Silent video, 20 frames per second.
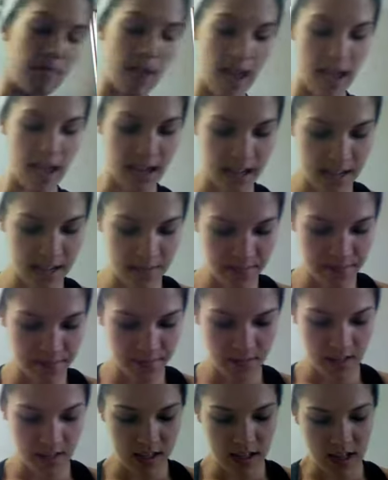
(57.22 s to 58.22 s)
bag
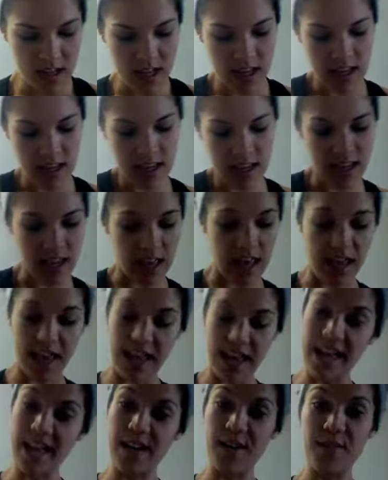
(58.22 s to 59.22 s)

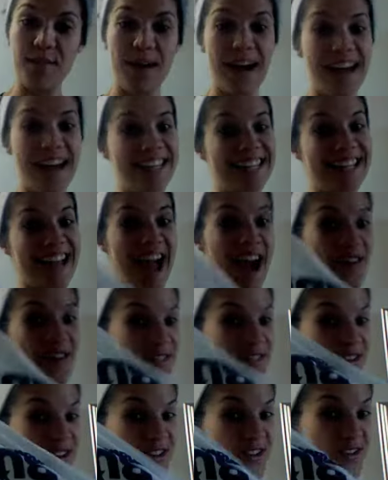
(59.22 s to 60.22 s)
and my
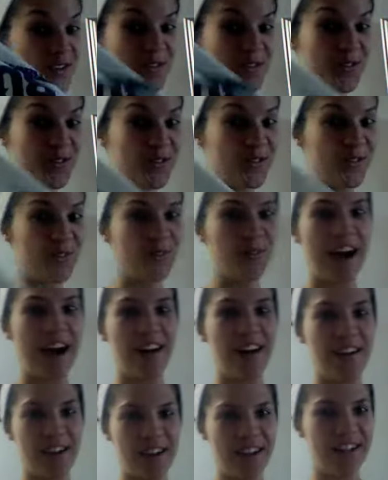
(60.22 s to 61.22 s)
towel. Ooh,
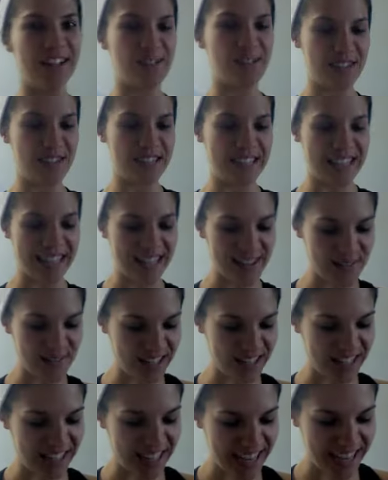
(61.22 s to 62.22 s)
wow, I, you can tell I
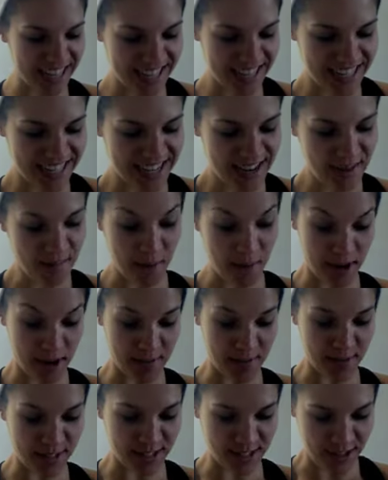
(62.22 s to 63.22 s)
really like
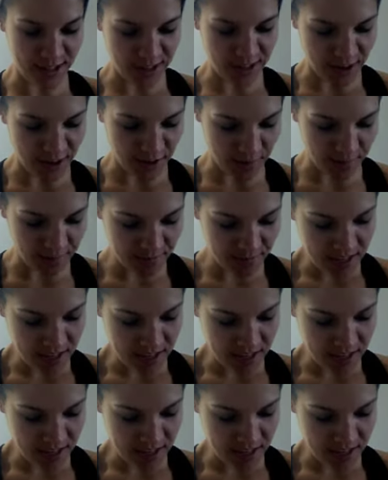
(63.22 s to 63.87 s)
bodybuilding.com.